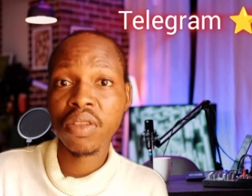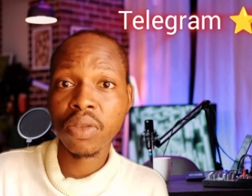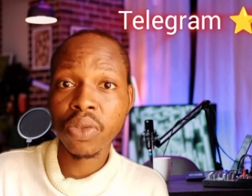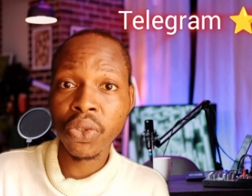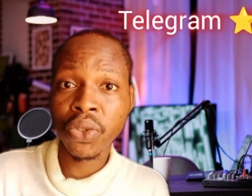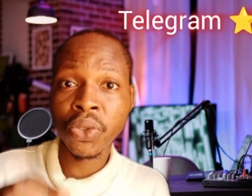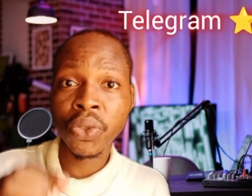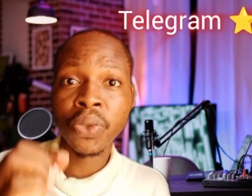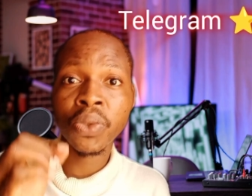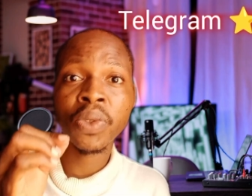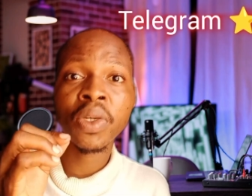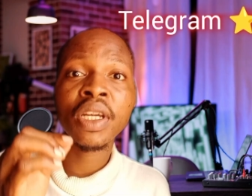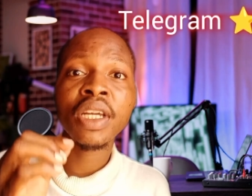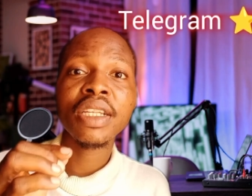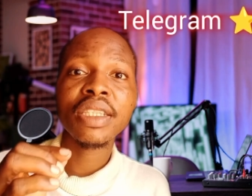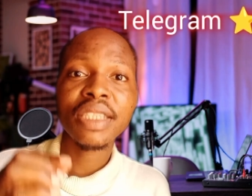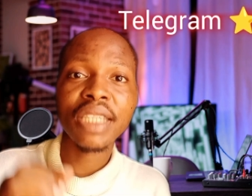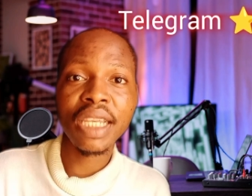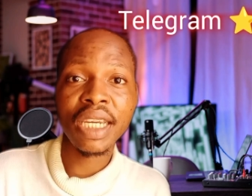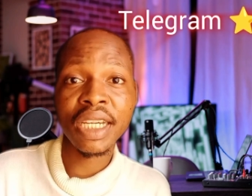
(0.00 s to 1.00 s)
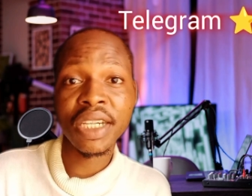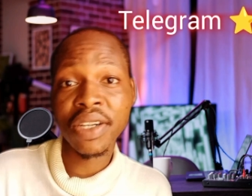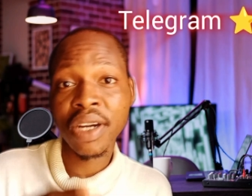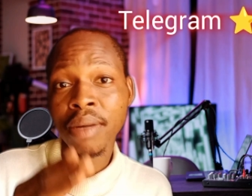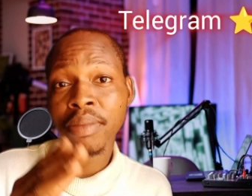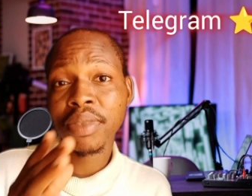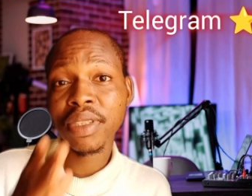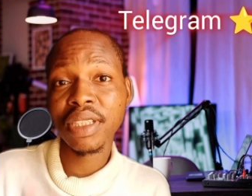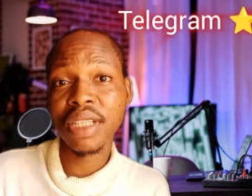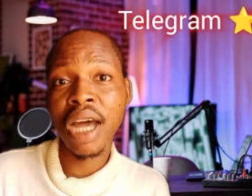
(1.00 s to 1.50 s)
through
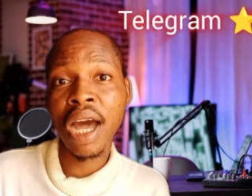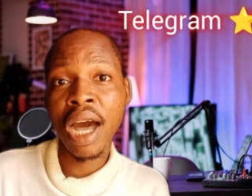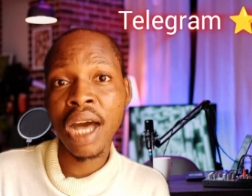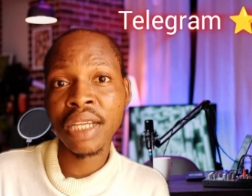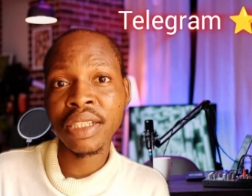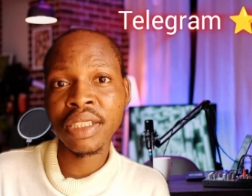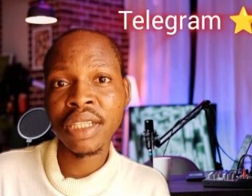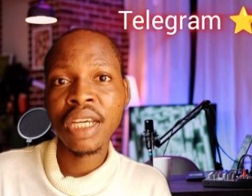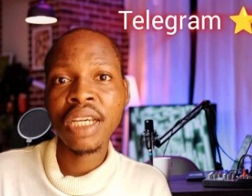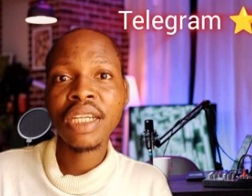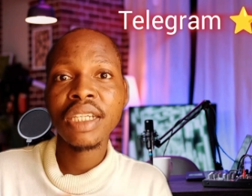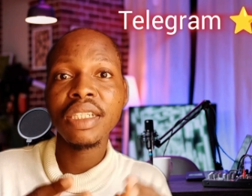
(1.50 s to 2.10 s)
Telegram stars.